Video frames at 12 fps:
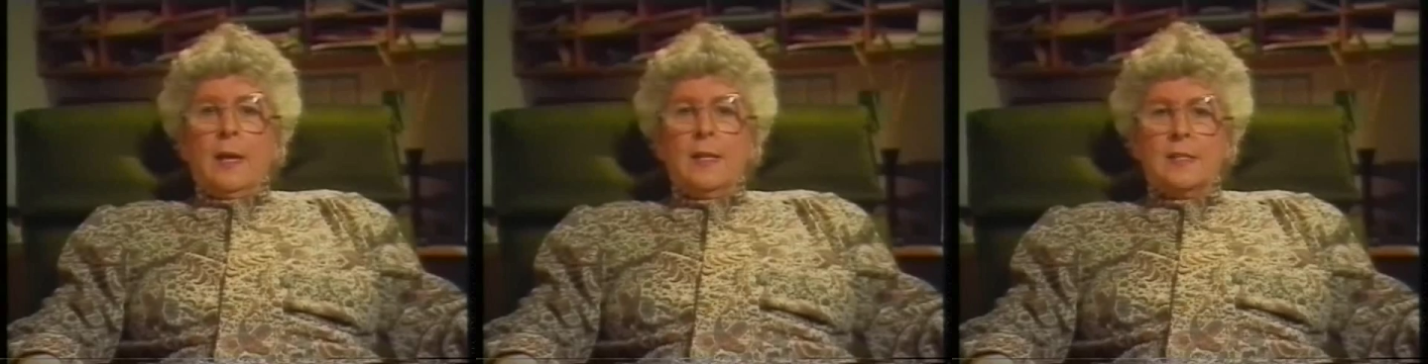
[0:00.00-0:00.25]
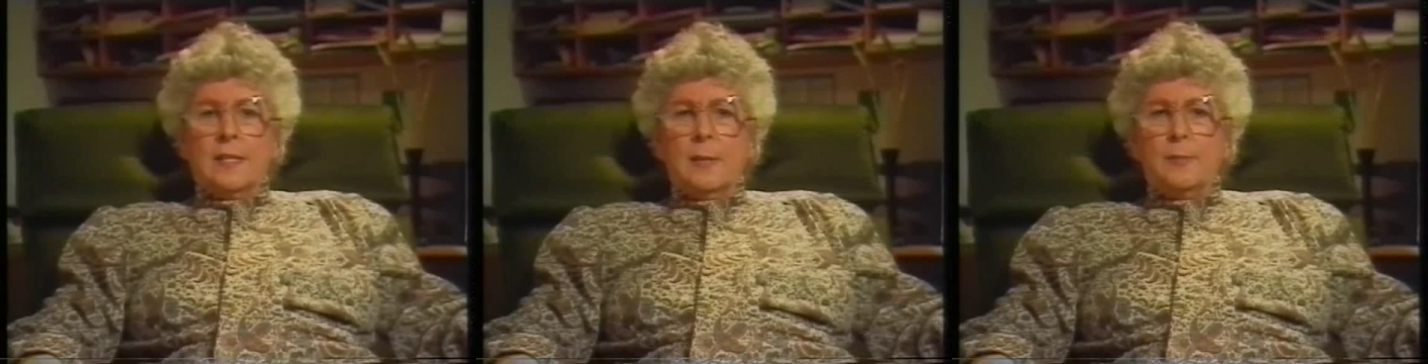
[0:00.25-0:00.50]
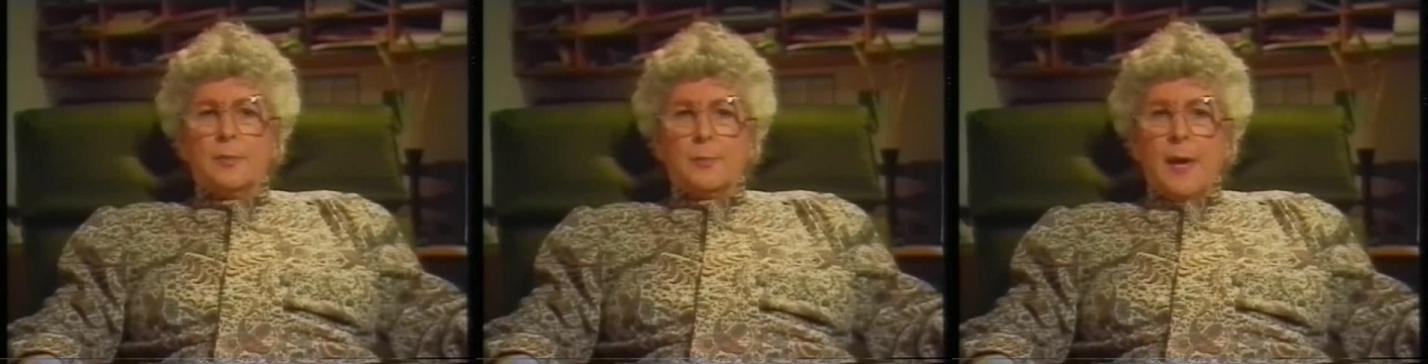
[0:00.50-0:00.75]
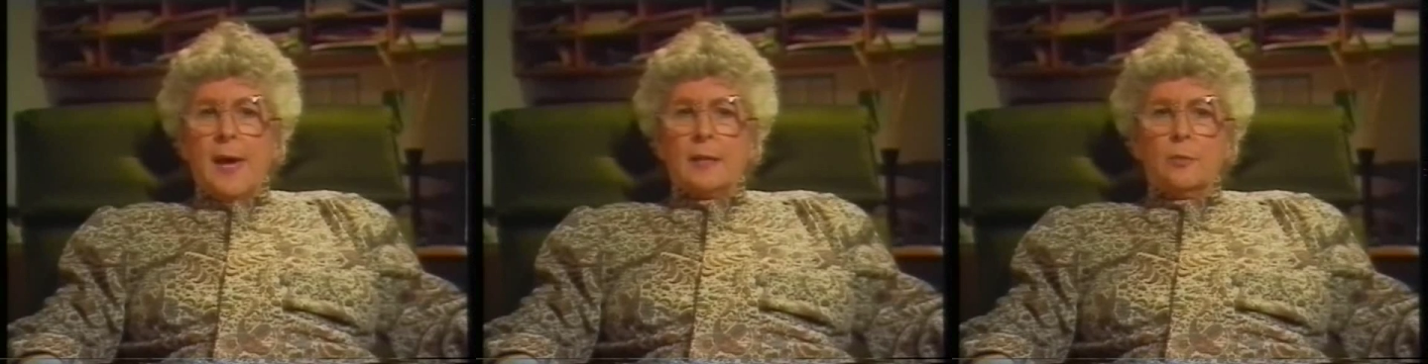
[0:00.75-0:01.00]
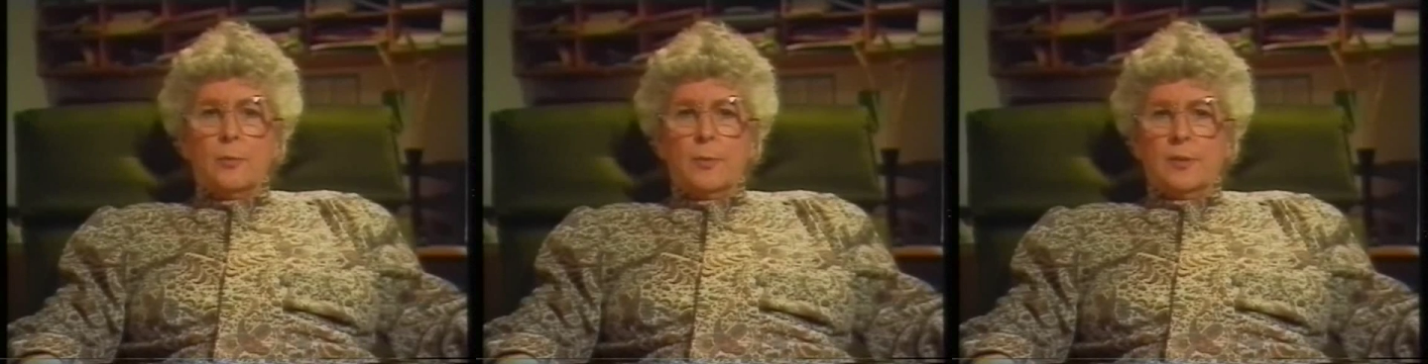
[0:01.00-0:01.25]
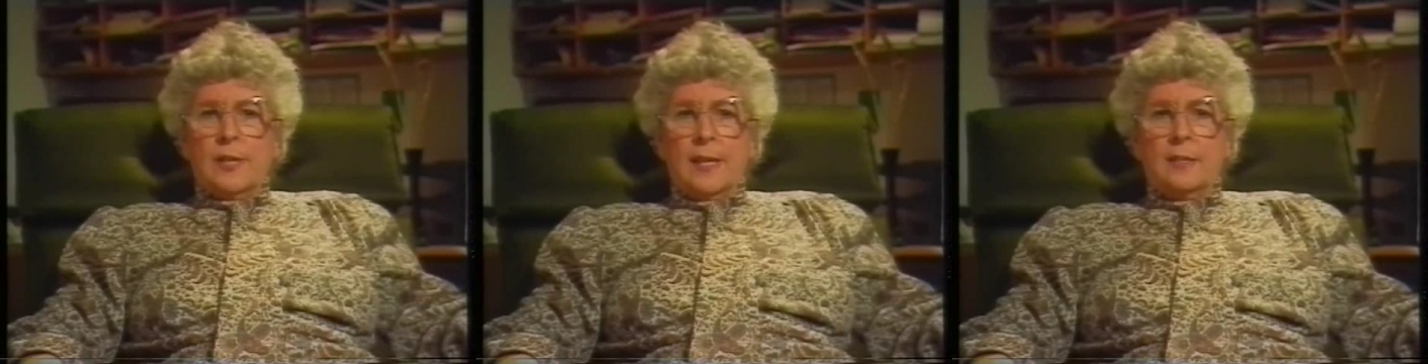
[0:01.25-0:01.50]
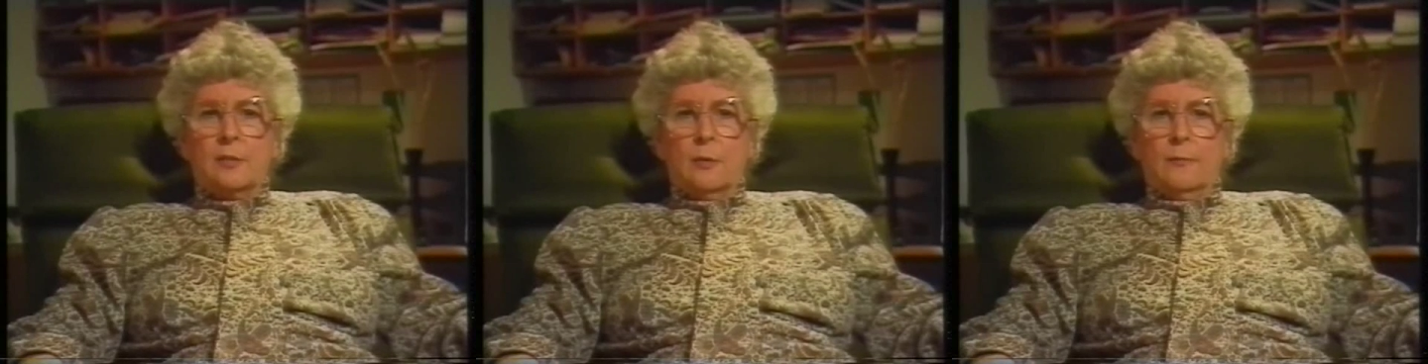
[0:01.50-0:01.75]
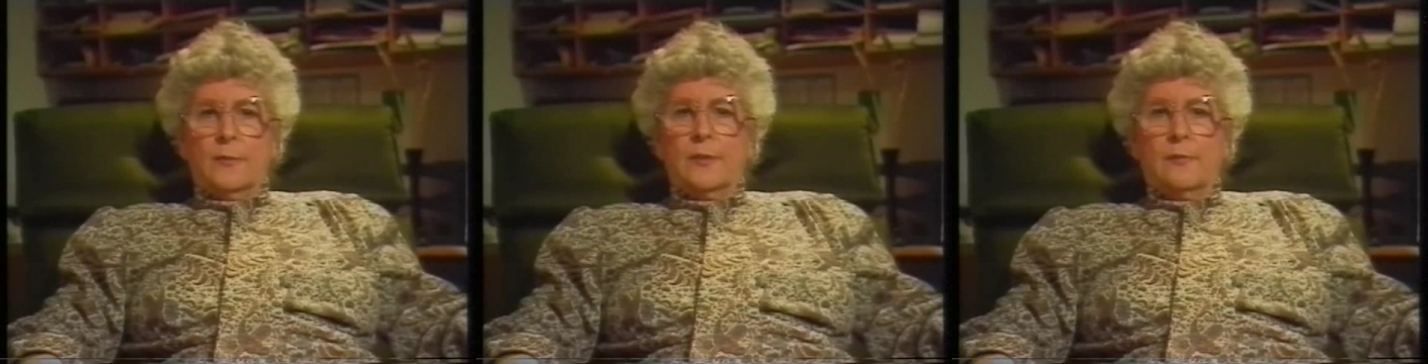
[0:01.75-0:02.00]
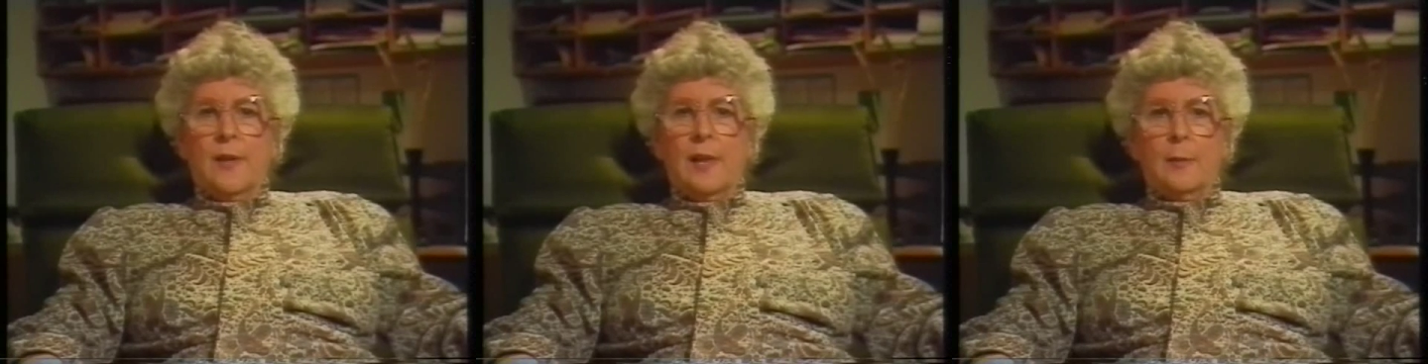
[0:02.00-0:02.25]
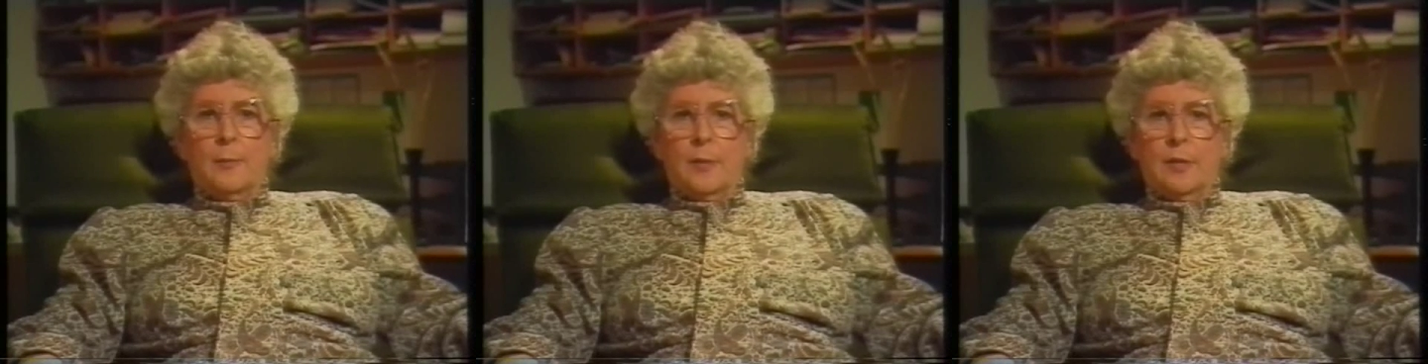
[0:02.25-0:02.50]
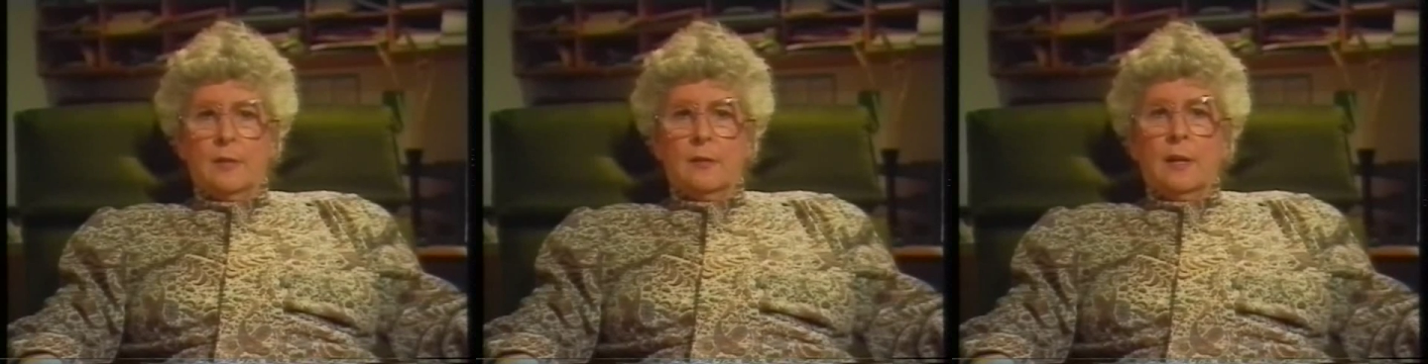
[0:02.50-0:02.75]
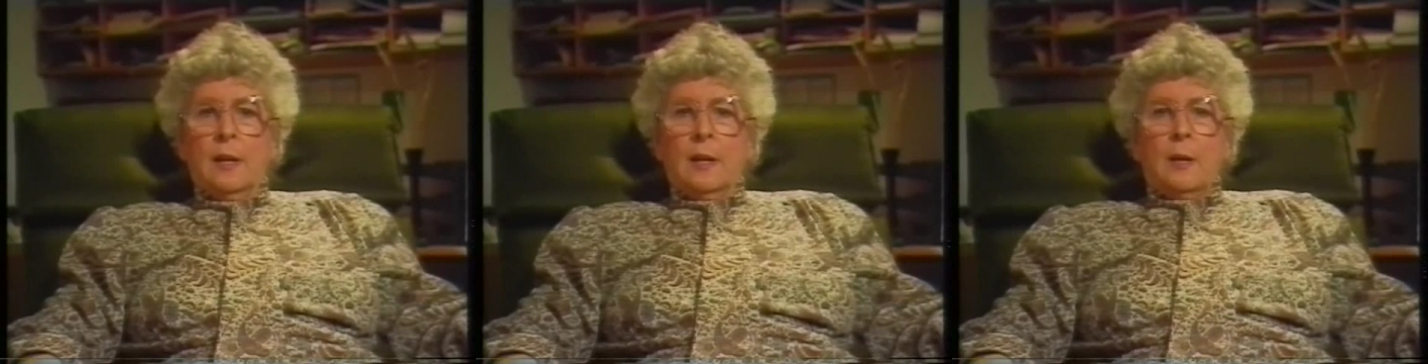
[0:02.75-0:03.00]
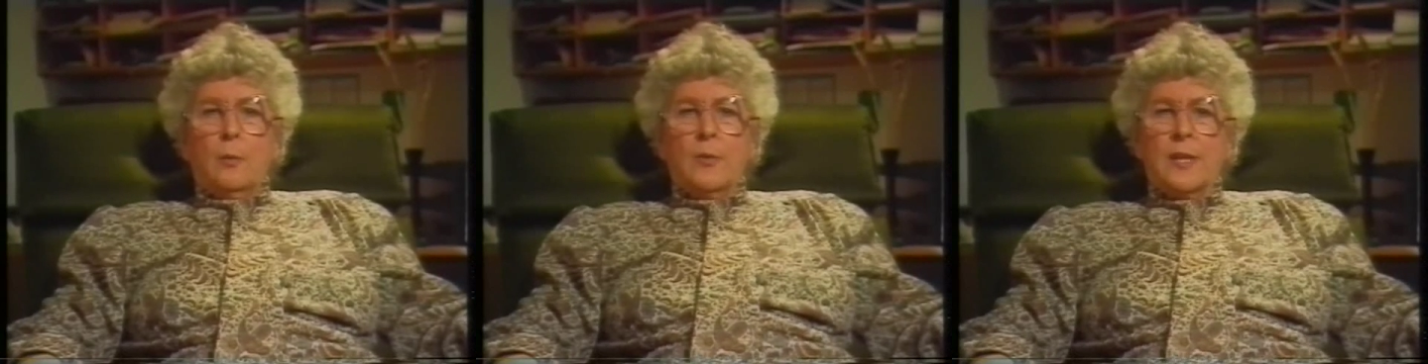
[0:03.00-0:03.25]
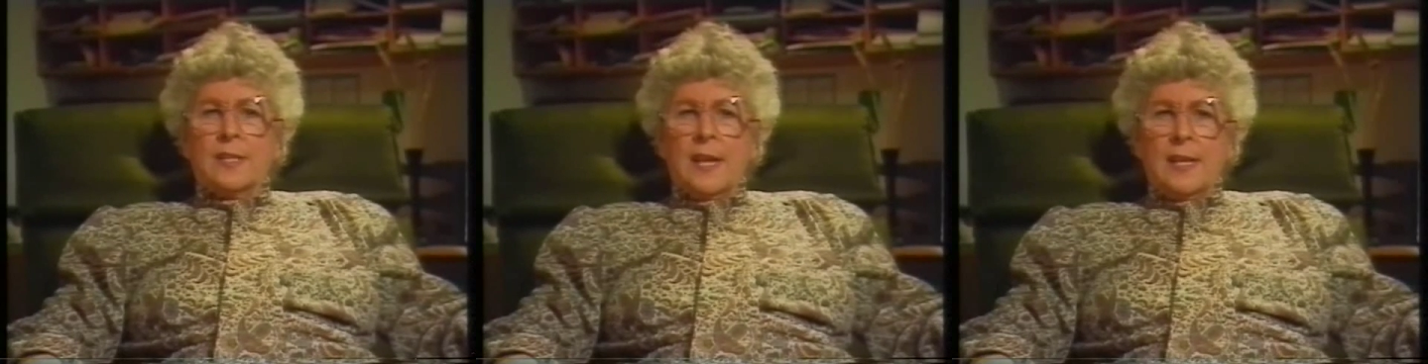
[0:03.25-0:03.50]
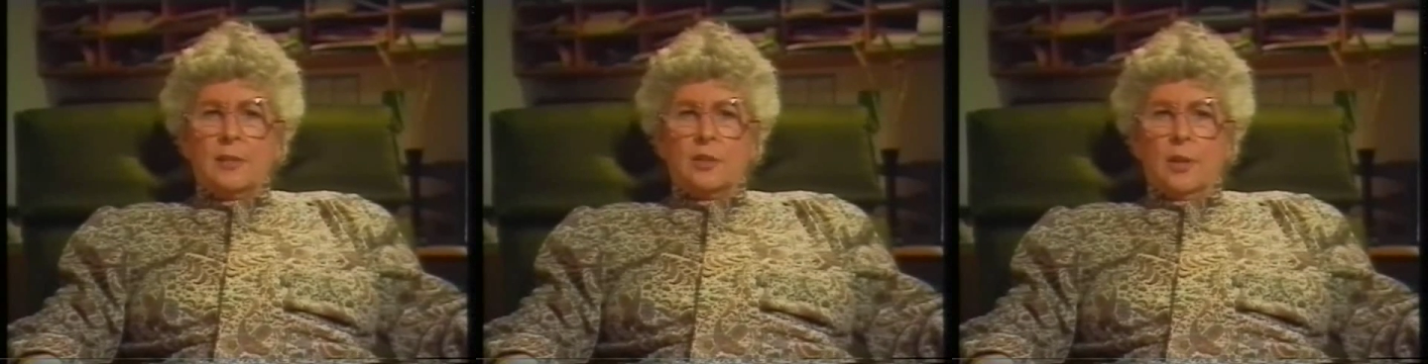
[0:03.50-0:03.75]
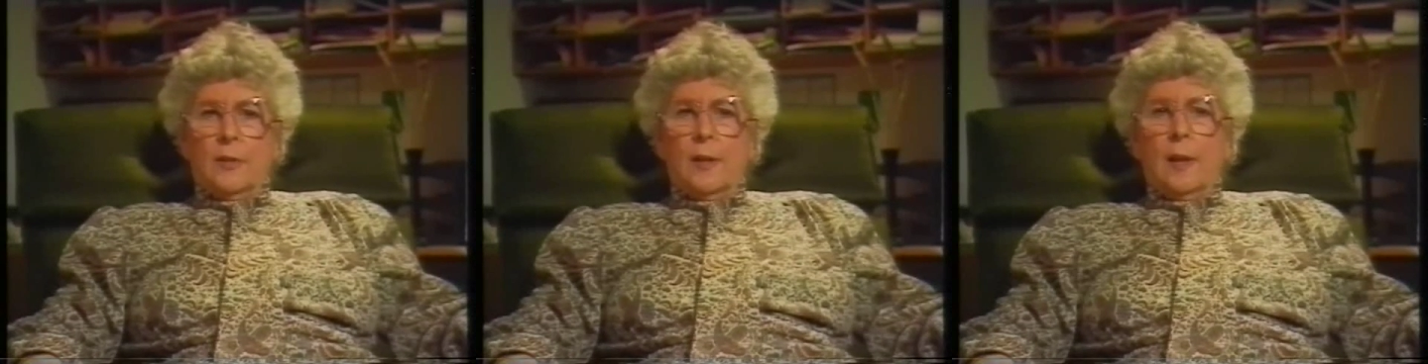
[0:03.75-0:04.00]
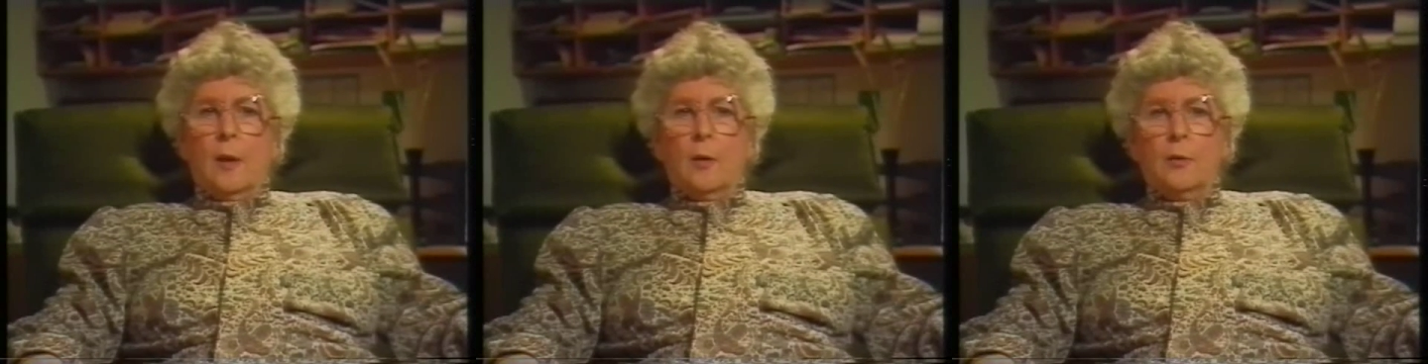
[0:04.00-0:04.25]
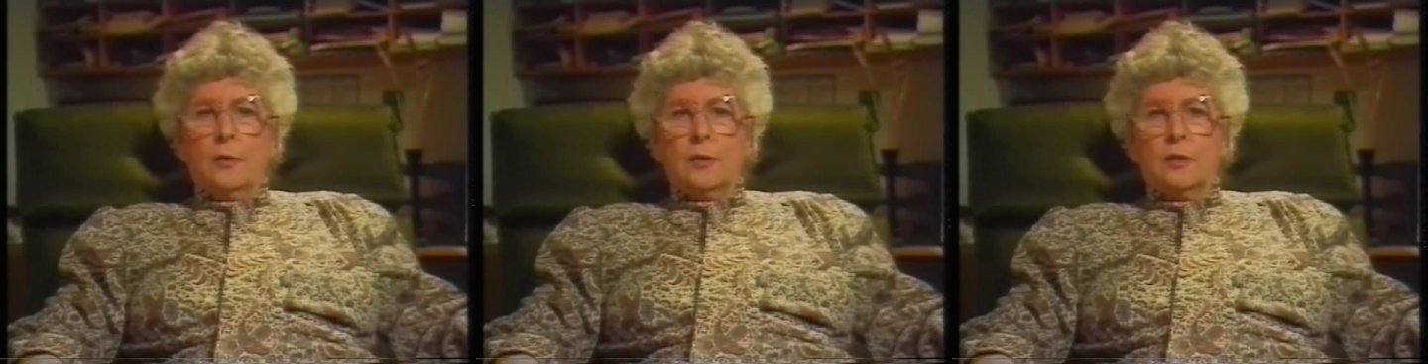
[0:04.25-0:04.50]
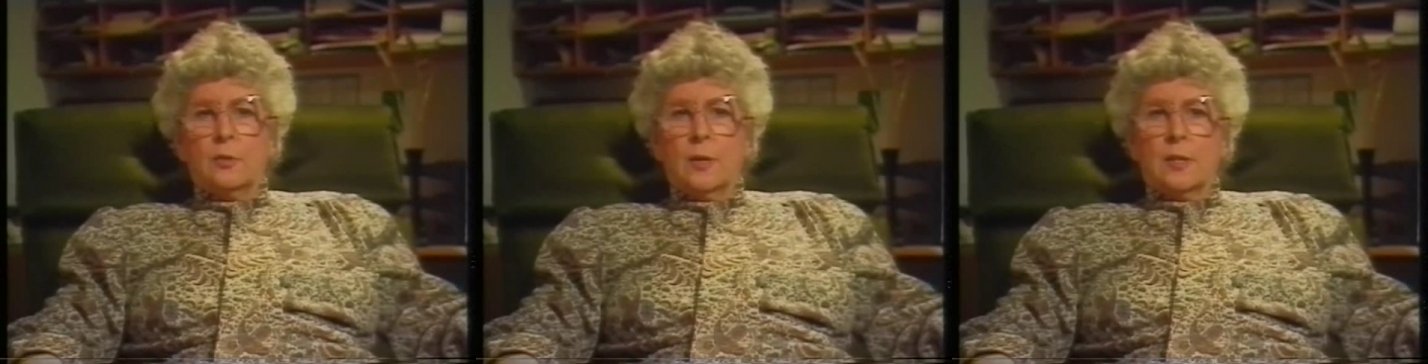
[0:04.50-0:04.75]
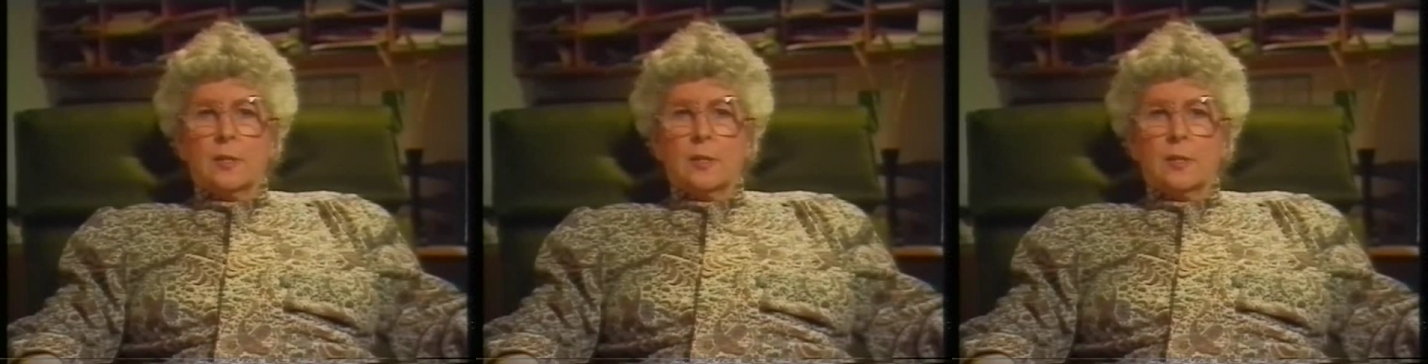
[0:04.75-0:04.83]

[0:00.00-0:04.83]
It seems packed with potential for development, with a tension that longs to